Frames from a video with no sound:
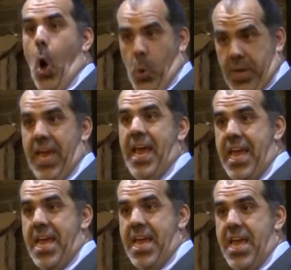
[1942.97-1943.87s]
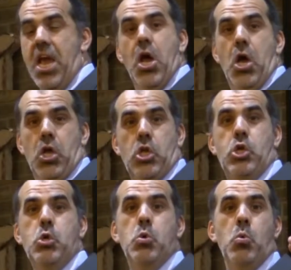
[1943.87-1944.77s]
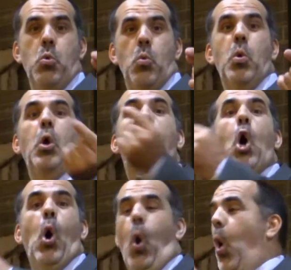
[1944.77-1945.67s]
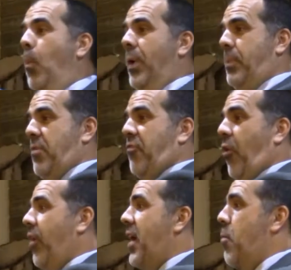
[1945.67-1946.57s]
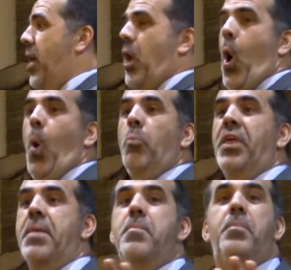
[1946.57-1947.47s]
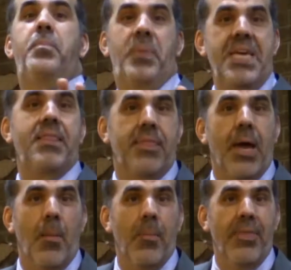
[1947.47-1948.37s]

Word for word: Okay? You will go home. But before they went home, they beat them.